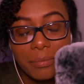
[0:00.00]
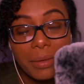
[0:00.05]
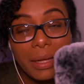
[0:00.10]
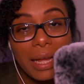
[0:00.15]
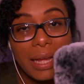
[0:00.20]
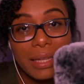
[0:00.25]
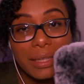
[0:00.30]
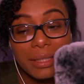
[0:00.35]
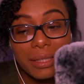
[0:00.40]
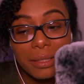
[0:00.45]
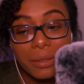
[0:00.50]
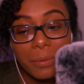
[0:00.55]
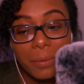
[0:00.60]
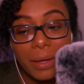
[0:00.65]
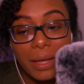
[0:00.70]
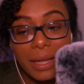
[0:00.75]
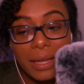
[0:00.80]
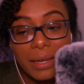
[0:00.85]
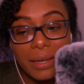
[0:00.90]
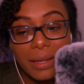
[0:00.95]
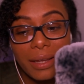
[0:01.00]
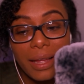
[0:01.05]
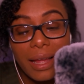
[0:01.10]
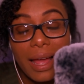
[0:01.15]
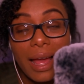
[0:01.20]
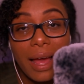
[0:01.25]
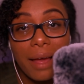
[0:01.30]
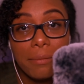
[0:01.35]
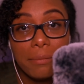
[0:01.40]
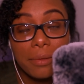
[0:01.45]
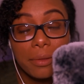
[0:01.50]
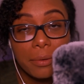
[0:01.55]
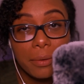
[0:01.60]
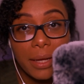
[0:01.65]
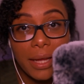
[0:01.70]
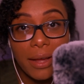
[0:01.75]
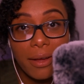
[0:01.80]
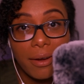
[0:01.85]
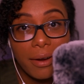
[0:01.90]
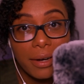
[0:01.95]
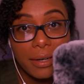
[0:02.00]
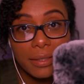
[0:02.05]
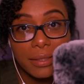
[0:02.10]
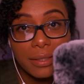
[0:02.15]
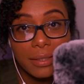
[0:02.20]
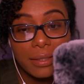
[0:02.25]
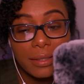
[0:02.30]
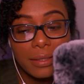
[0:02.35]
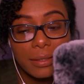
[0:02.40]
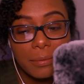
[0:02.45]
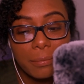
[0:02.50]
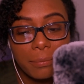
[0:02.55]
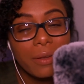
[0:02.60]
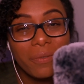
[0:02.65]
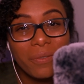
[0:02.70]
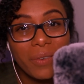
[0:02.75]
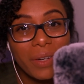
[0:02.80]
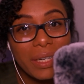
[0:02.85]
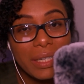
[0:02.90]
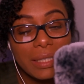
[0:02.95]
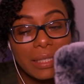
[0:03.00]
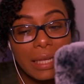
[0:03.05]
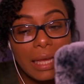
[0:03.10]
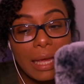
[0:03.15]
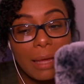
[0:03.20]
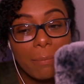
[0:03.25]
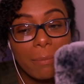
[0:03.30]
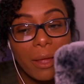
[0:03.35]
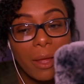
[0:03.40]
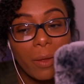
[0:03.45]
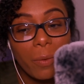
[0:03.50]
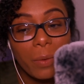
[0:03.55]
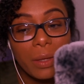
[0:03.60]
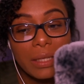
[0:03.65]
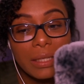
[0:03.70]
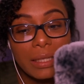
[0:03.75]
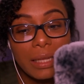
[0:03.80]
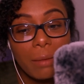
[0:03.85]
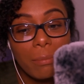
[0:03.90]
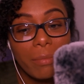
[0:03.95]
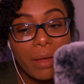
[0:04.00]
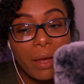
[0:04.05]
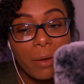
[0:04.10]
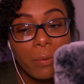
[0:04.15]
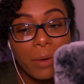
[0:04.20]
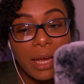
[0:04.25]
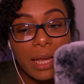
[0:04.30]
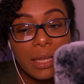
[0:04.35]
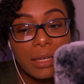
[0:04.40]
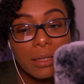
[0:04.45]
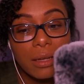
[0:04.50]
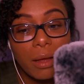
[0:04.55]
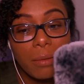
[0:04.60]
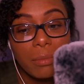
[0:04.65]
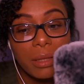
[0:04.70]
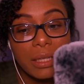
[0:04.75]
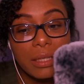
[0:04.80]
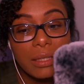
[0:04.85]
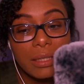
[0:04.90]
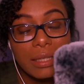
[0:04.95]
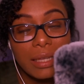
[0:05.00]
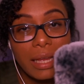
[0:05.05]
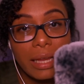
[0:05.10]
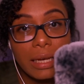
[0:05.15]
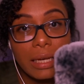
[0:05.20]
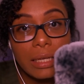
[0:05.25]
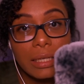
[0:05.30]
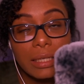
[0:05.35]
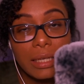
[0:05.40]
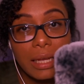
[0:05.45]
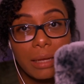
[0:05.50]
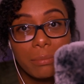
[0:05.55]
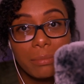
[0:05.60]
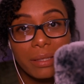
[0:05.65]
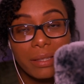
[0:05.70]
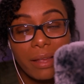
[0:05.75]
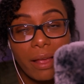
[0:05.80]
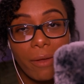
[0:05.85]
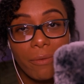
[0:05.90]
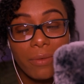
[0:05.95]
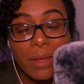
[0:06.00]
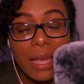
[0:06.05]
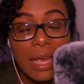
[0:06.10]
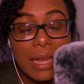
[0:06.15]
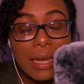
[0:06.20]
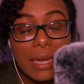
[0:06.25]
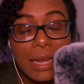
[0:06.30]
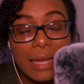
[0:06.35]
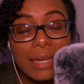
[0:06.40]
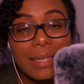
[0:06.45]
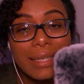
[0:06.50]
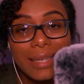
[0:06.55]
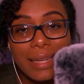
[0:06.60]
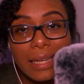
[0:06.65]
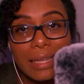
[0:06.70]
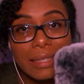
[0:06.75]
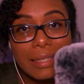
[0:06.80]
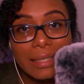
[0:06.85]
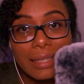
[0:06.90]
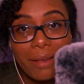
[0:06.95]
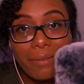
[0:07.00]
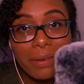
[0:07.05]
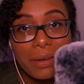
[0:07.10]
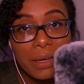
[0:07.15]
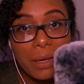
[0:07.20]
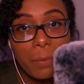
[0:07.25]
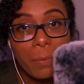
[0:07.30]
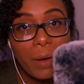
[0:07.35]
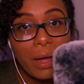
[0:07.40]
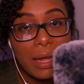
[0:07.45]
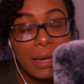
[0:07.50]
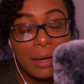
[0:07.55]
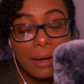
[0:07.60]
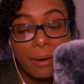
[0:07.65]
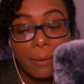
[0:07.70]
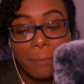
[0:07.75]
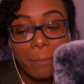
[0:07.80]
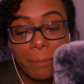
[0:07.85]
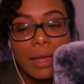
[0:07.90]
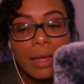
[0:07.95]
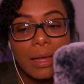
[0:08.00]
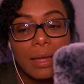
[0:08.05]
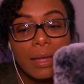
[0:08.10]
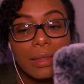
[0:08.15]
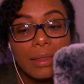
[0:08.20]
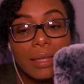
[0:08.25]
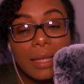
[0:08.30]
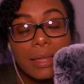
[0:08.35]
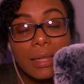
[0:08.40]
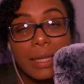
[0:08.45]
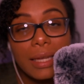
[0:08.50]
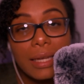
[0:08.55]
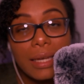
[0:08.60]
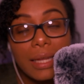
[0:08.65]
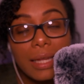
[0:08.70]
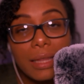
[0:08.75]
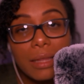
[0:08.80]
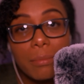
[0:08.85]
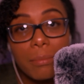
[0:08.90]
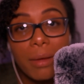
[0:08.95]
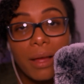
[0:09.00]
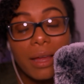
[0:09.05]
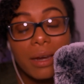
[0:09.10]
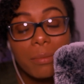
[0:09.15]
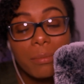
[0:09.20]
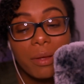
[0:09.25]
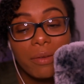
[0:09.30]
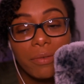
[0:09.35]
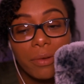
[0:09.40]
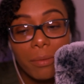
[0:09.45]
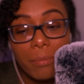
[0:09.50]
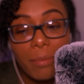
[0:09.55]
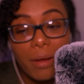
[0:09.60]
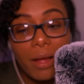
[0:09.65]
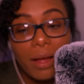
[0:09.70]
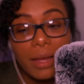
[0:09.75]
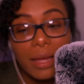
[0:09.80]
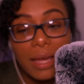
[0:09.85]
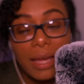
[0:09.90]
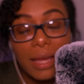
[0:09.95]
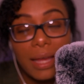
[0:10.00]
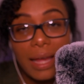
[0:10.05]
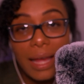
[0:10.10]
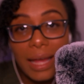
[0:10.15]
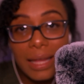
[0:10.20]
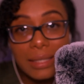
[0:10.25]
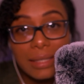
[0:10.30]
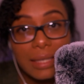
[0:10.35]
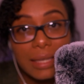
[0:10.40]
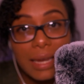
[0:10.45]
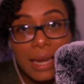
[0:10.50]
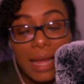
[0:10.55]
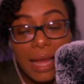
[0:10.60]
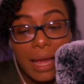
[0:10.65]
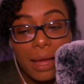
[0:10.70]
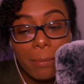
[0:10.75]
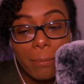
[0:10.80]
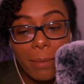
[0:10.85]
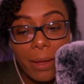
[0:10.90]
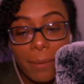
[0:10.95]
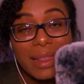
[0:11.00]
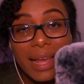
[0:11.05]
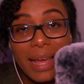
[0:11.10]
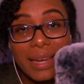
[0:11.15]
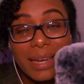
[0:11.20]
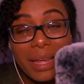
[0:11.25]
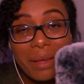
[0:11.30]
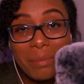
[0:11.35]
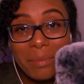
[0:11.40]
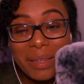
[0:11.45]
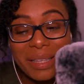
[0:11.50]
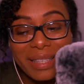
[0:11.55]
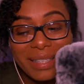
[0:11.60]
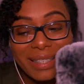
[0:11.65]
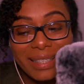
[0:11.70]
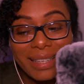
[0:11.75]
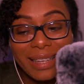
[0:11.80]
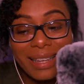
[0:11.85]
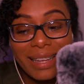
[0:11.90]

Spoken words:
and squid have 3 hearts. The first email was sent by Ray Tomlinson to himself in 1971. The lint in the bottom of your pocket has a name. That name is